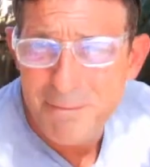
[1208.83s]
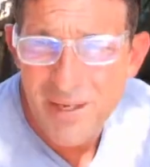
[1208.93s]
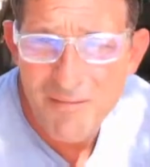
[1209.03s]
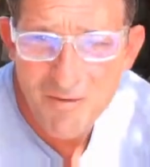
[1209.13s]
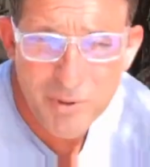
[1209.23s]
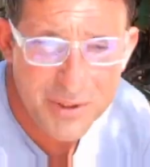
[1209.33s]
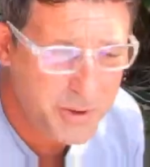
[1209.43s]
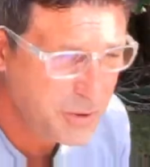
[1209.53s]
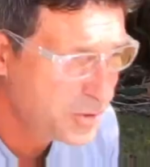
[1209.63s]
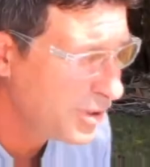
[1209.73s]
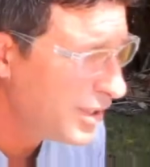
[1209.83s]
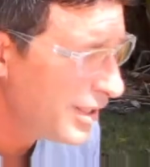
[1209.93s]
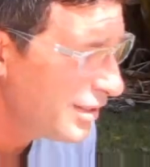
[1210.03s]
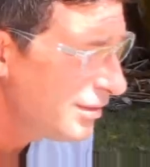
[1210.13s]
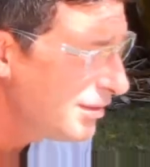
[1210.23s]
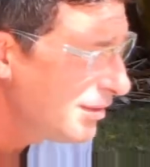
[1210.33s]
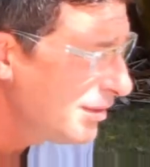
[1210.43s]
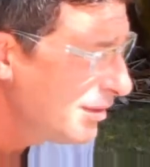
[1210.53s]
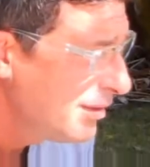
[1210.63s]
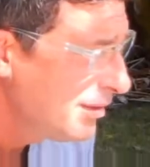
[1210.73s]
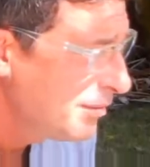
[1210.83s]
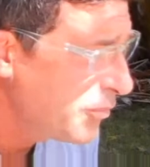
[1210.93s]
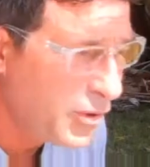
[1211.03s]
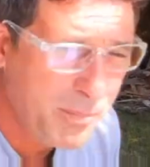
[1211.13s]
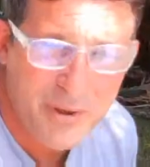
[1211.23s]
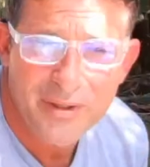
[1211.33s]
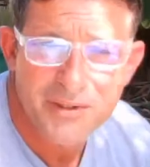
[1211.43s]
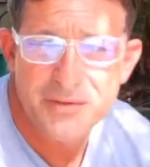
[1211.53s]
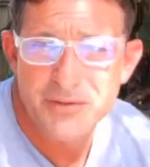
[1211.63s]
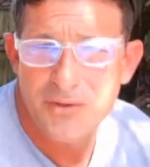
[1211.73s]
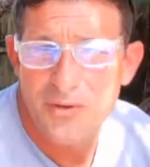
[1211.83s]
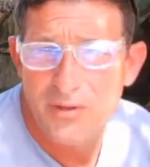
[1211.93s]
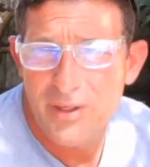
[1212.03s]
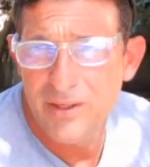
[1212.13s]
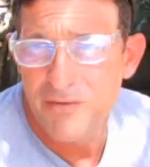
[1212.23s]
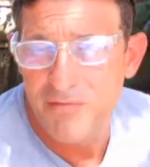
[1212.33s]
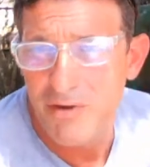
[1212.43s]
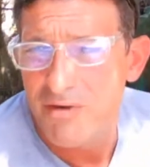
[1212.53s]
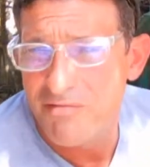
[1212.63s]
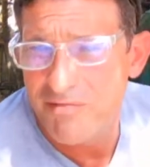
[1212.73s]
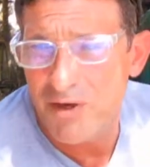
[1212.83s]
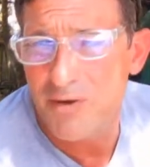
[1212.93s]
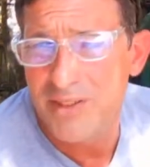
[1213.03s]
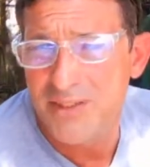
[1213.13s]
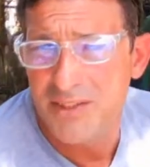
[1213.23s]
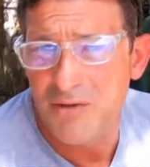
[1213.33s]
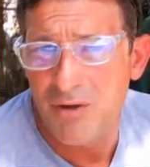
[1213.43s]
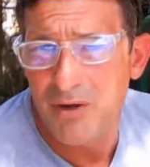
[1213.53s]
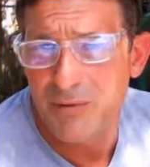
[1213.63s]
Everybody should try mulberries, certainly. They're very, very easy to grow.